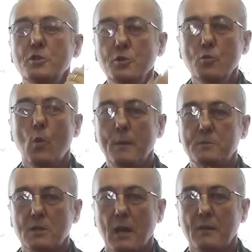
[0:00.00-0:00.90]
a new
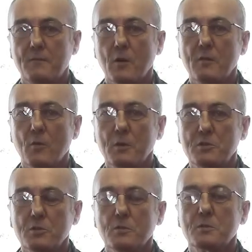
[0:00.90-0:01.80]
website very, very
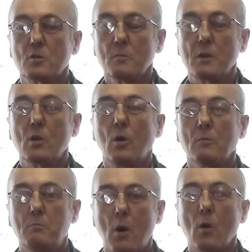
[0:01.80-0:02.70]
soon. It's going to be
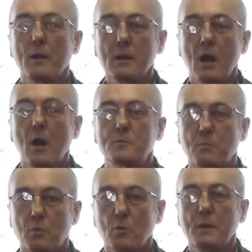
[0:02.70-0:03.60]
called Barley and Hops
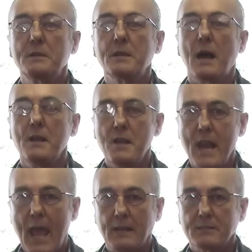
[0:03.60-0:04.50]

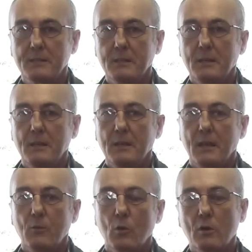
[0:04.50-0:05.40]
Brewing.net.
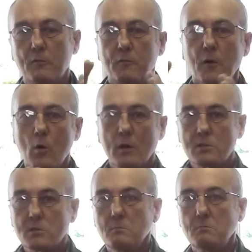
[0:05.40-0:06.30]
And we're going to
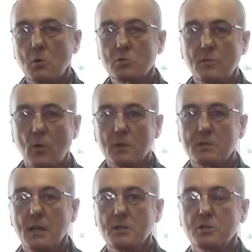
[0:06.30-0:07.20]
focus most of our
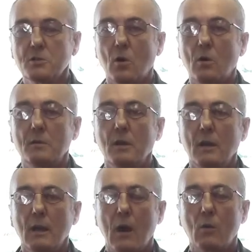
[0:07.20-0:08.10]
attention on
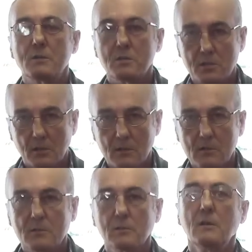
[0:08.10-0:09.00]
our
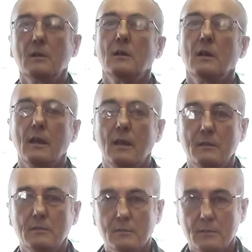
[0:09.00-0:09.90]
distillers
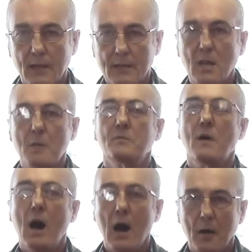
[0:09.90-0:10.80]
and that type of
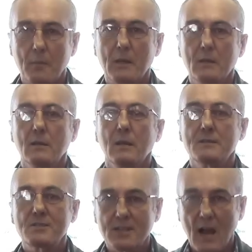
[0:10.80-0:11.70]
a hobby
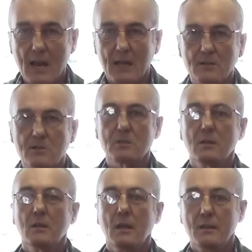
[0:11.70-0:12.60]
and science
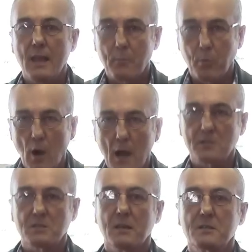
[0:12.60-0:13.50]
and that
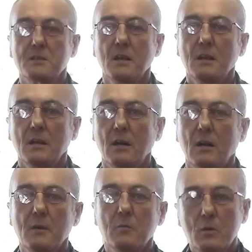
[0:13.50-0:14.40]
process.
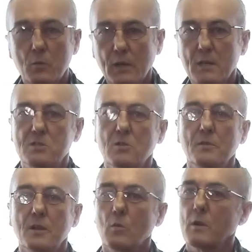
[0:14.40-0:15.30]
And when we list
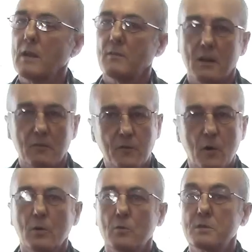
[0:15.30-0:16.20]
on there, we're going to have a lot of
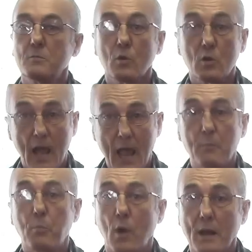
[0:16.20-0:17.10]
photos, and we're going to
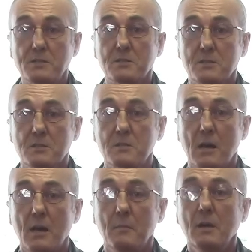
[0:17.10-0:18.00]
add prices this
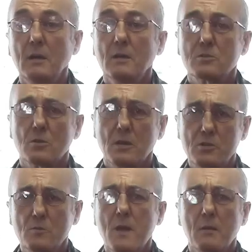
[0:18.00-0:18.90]
time so
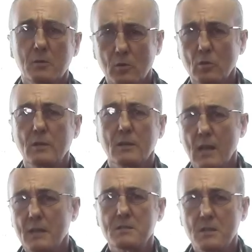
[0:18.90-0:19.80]
that you'll be able to look and
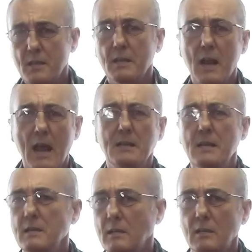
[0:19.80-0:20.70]
kind of see, get an
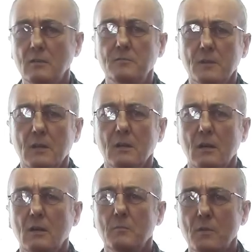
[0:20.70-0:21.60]
idea of
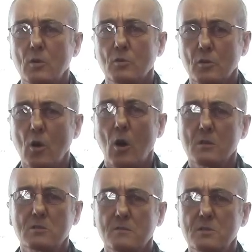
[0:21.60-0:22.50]
the
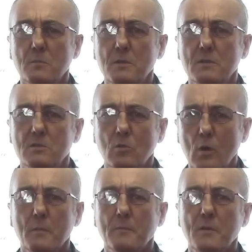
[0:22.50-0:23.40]
costs of some of this
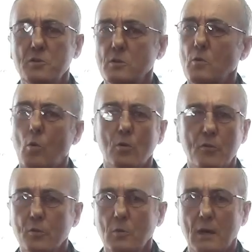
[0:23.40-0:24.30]
equipment that you can order
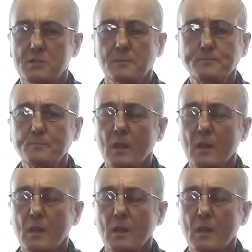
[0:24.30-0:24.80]
through us.